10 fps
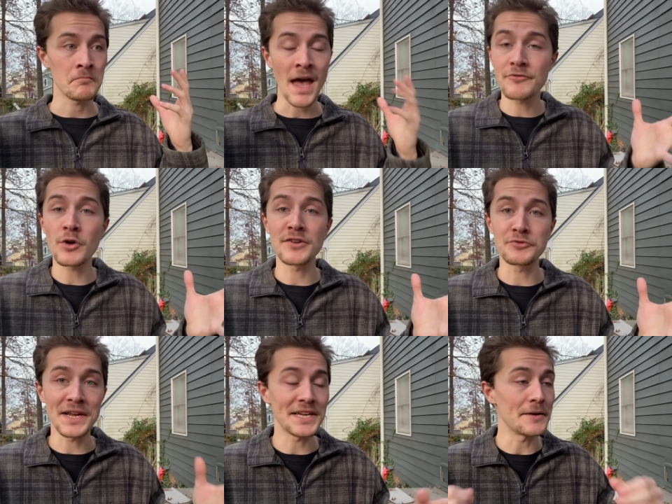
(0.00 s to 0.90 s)
after I
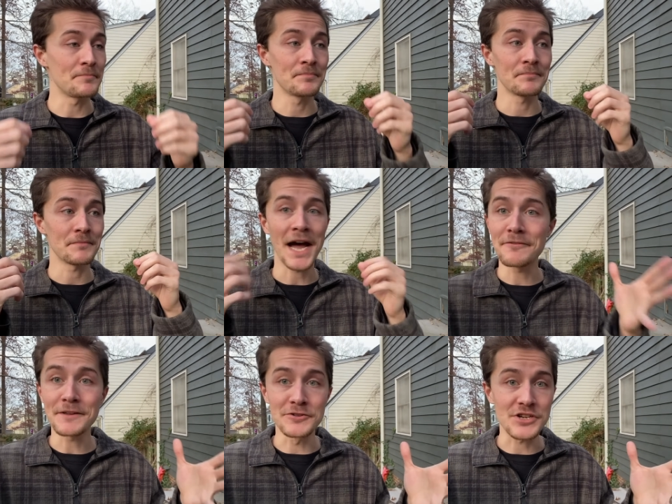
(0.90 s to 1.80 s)
drink it, I
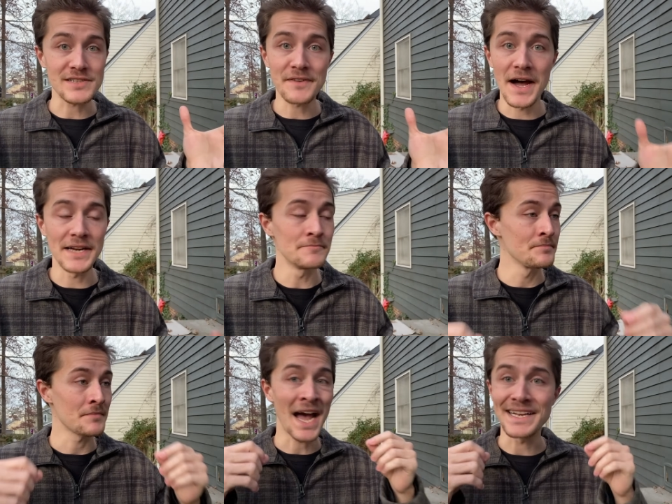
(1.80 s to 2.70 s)
feel just fine.
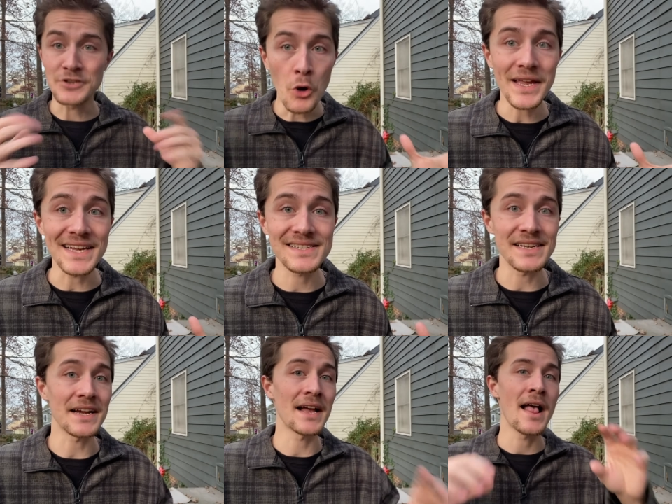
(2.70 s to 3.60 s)
I don't get
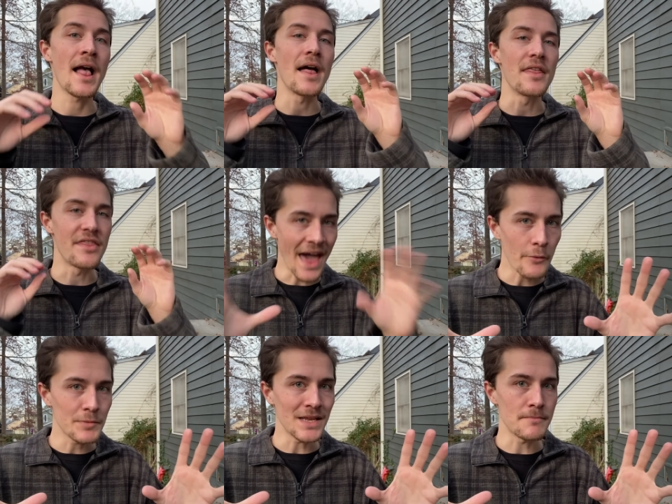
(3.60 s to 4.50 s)
sick. That
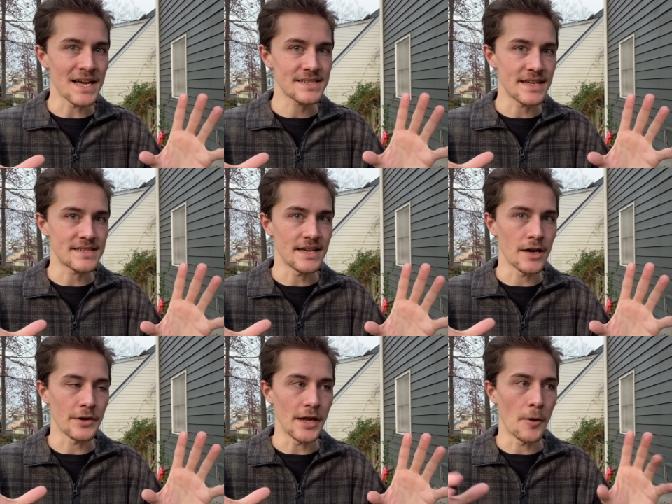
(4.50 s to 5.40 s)
would be the best case
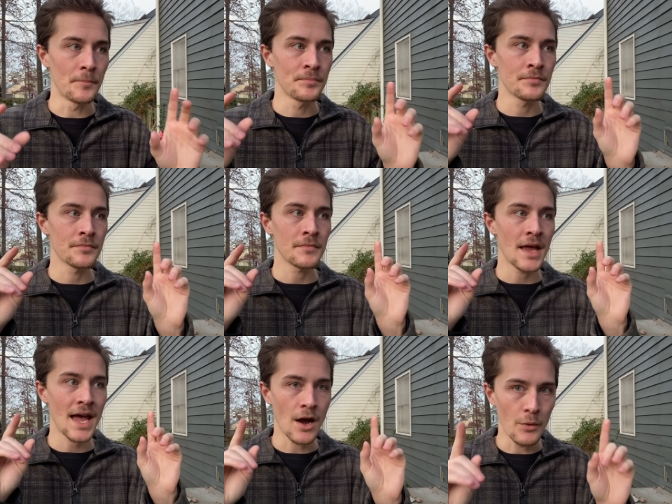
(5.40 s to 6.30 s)
scenario.
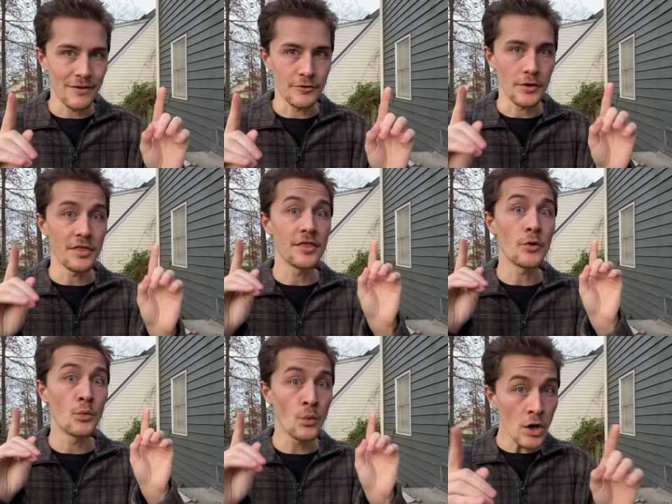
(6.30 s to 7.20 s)
However, the
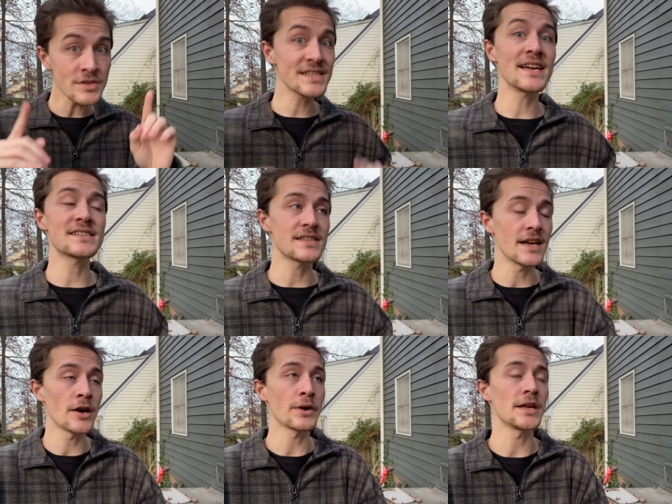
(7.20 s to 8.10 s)
worst case
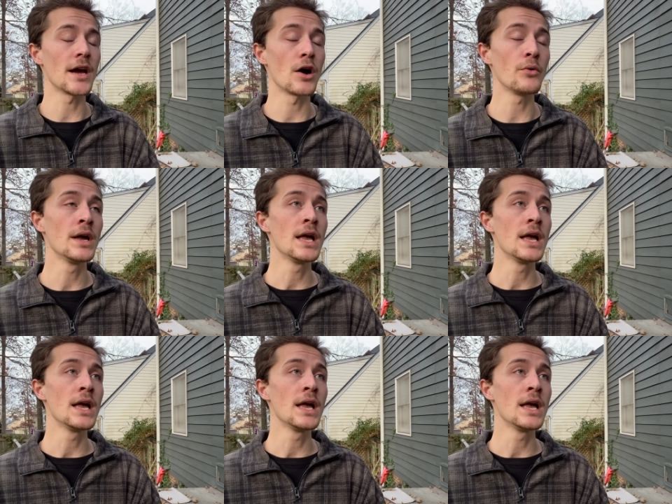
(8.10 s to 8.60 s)
scenario